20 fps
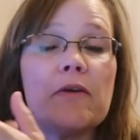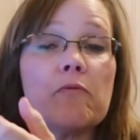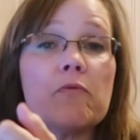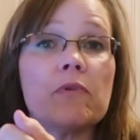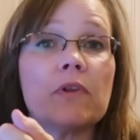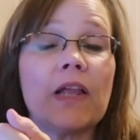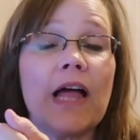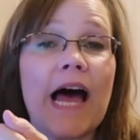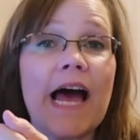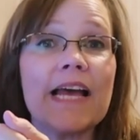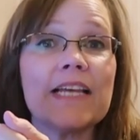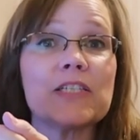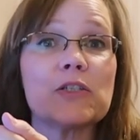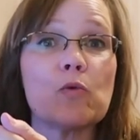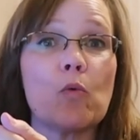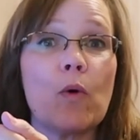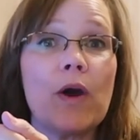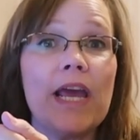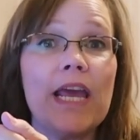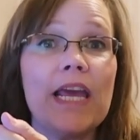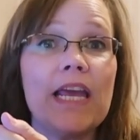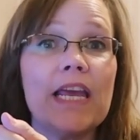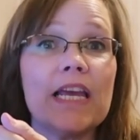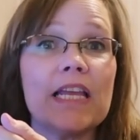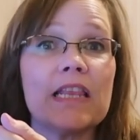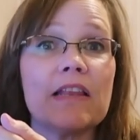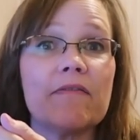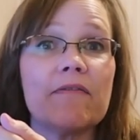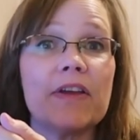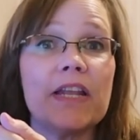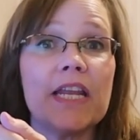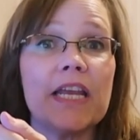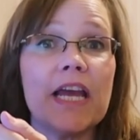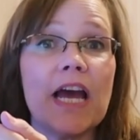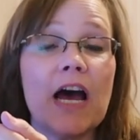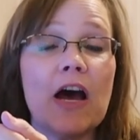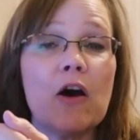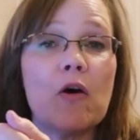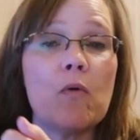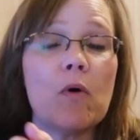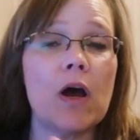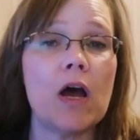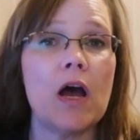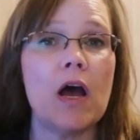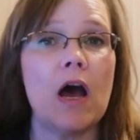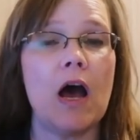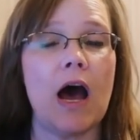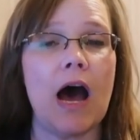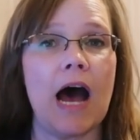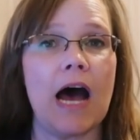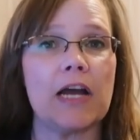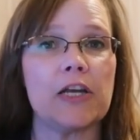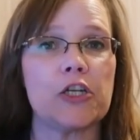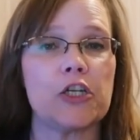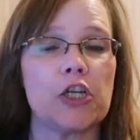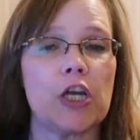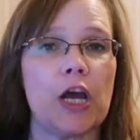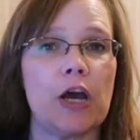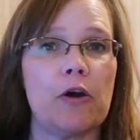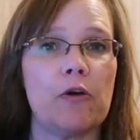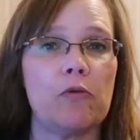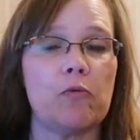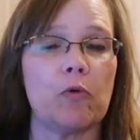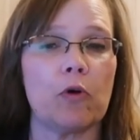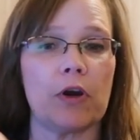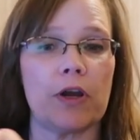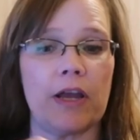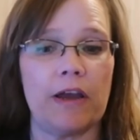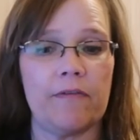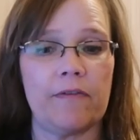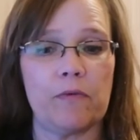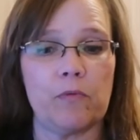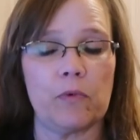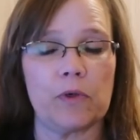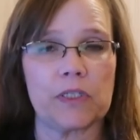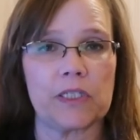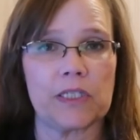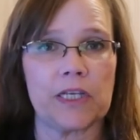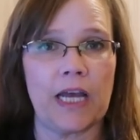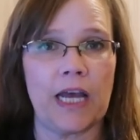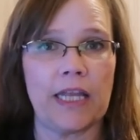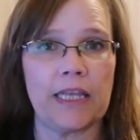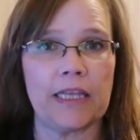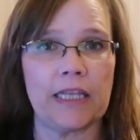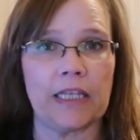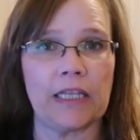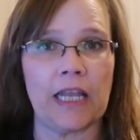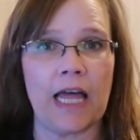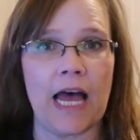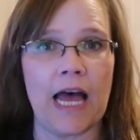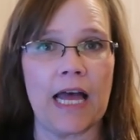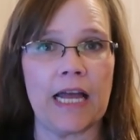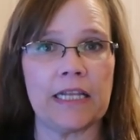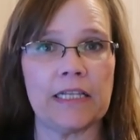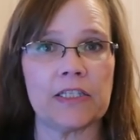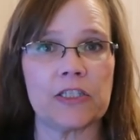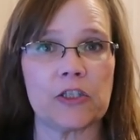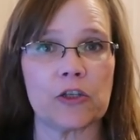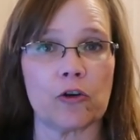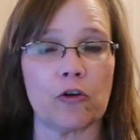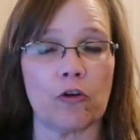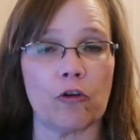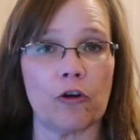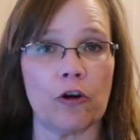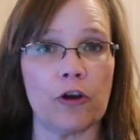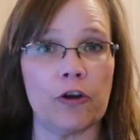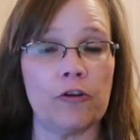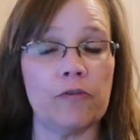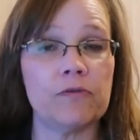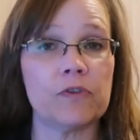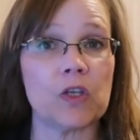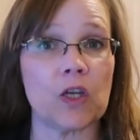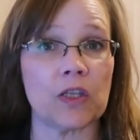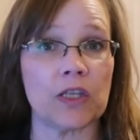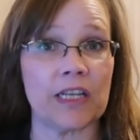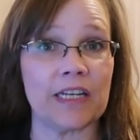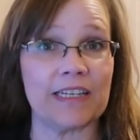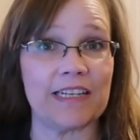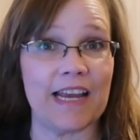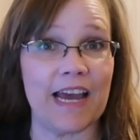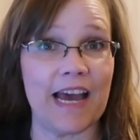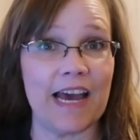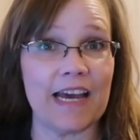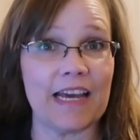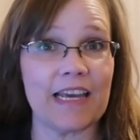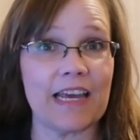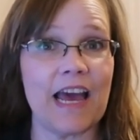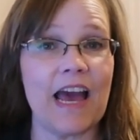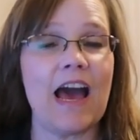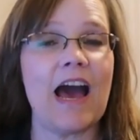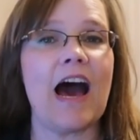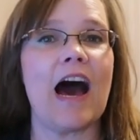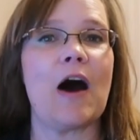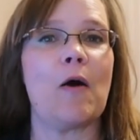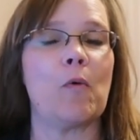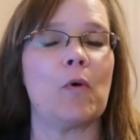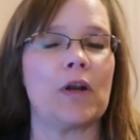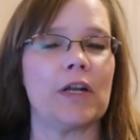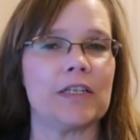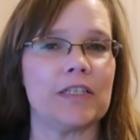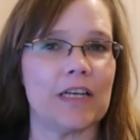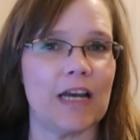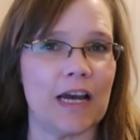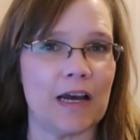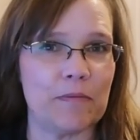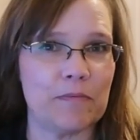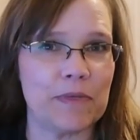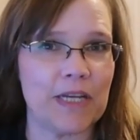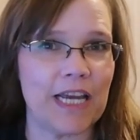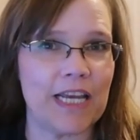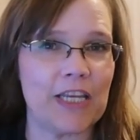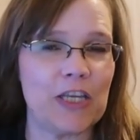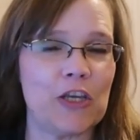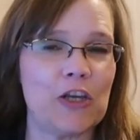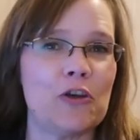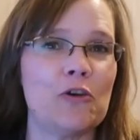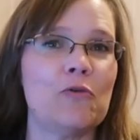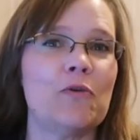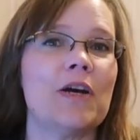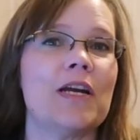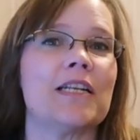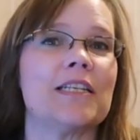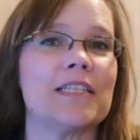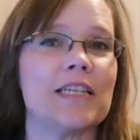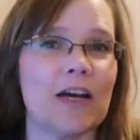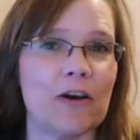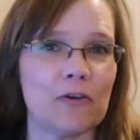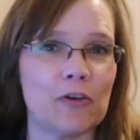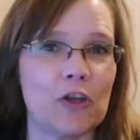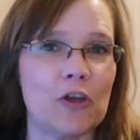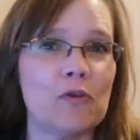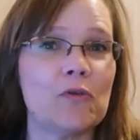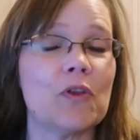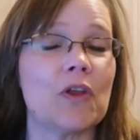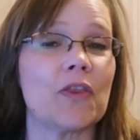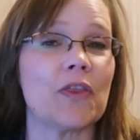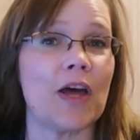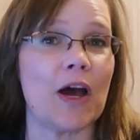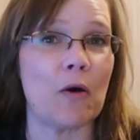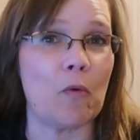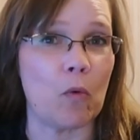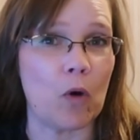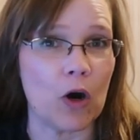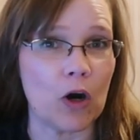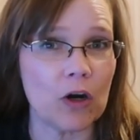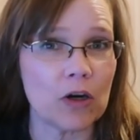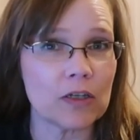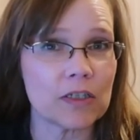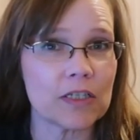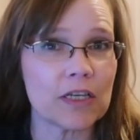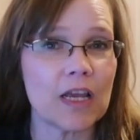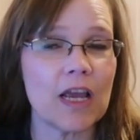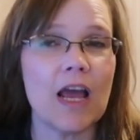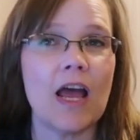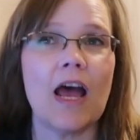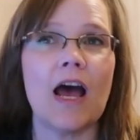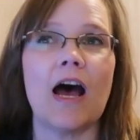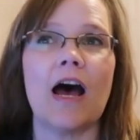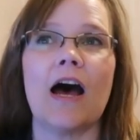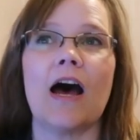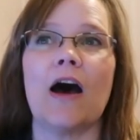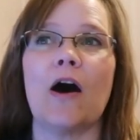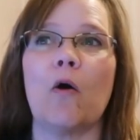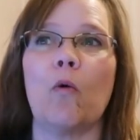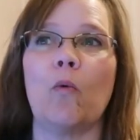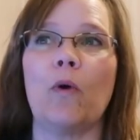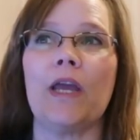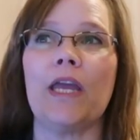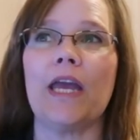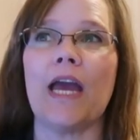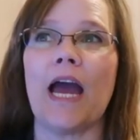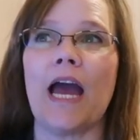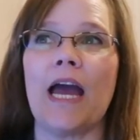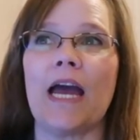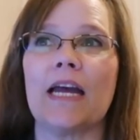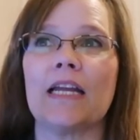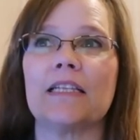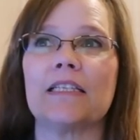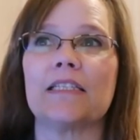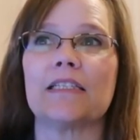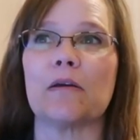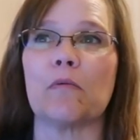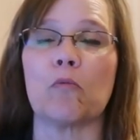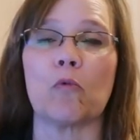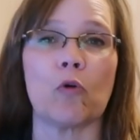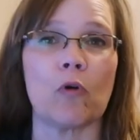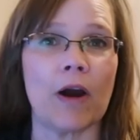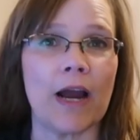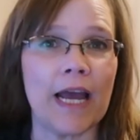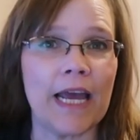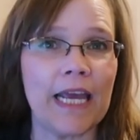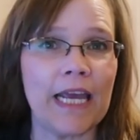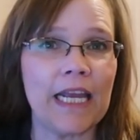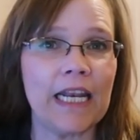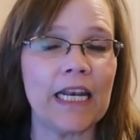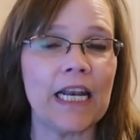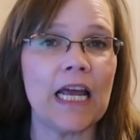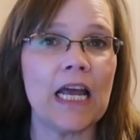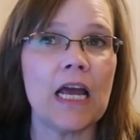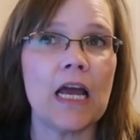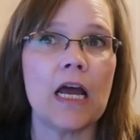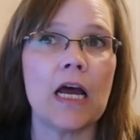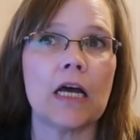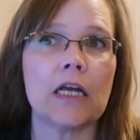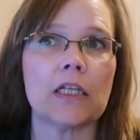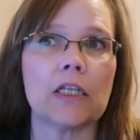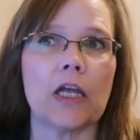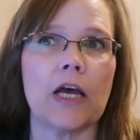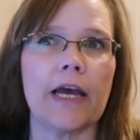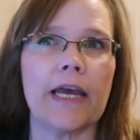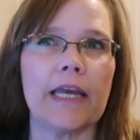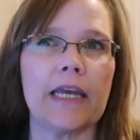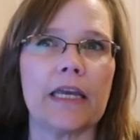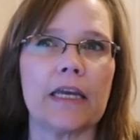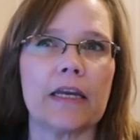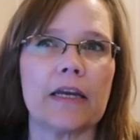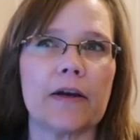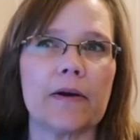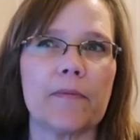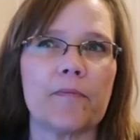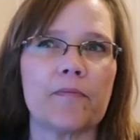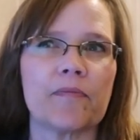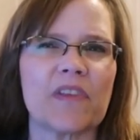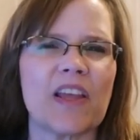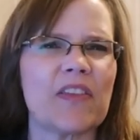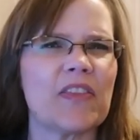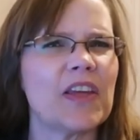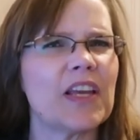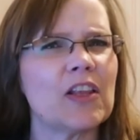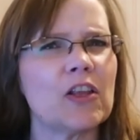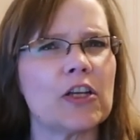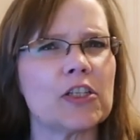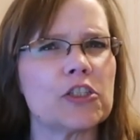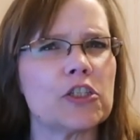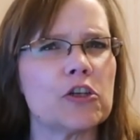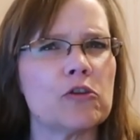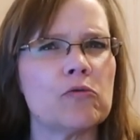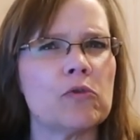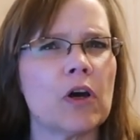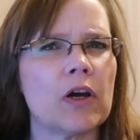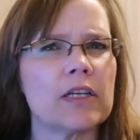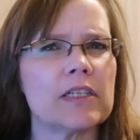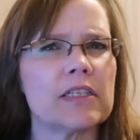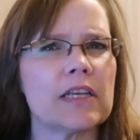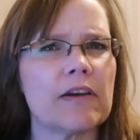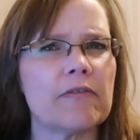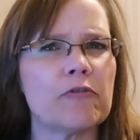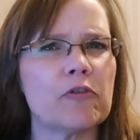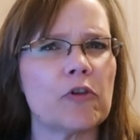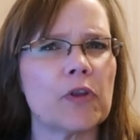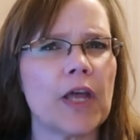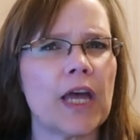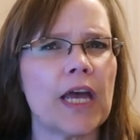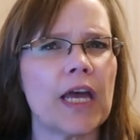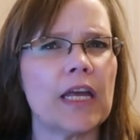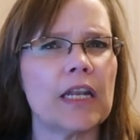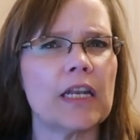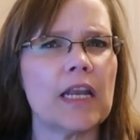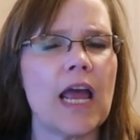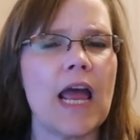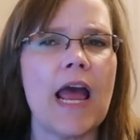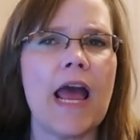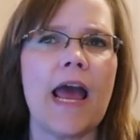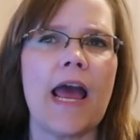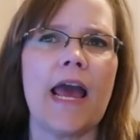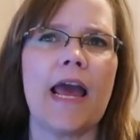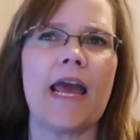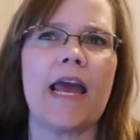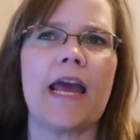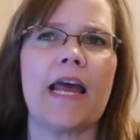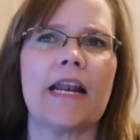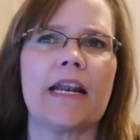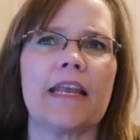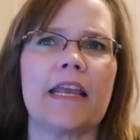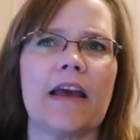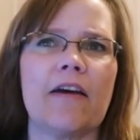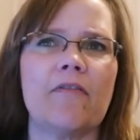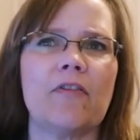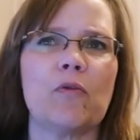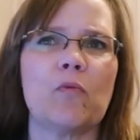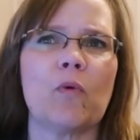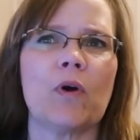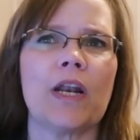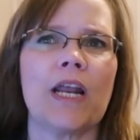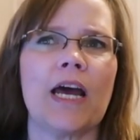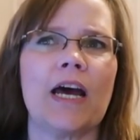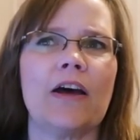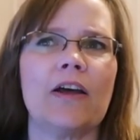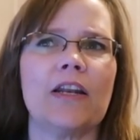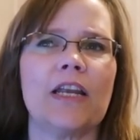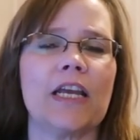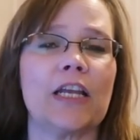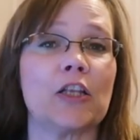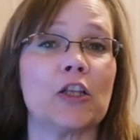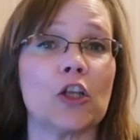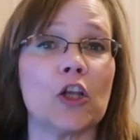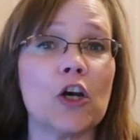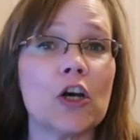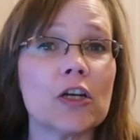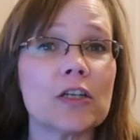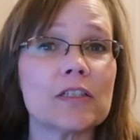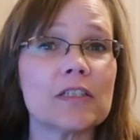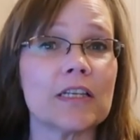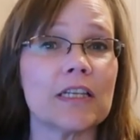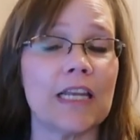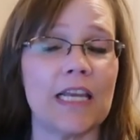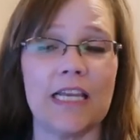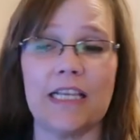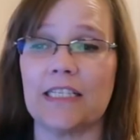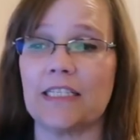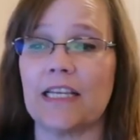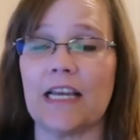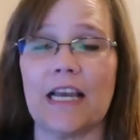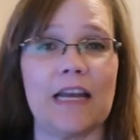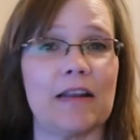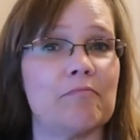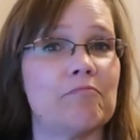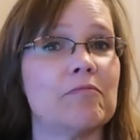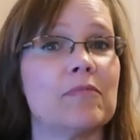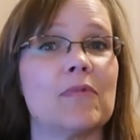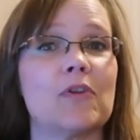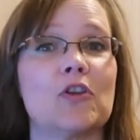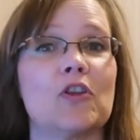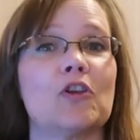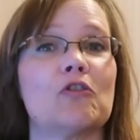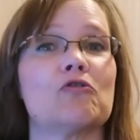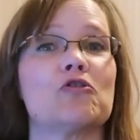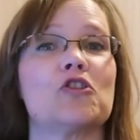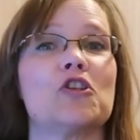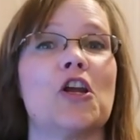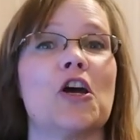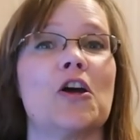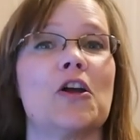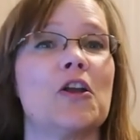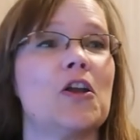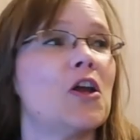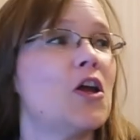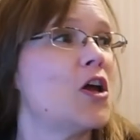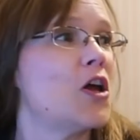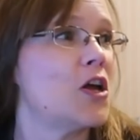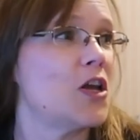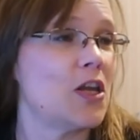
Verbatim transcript: last week in the video, I showed where Kevin was cutting the lines, the grooves on the deck. I wanted to update you and tell you that that worked. Uh, we had some rain, like I think like two nights after that, mm-hmm. and Kevin went out and looked, and he said, "There's no,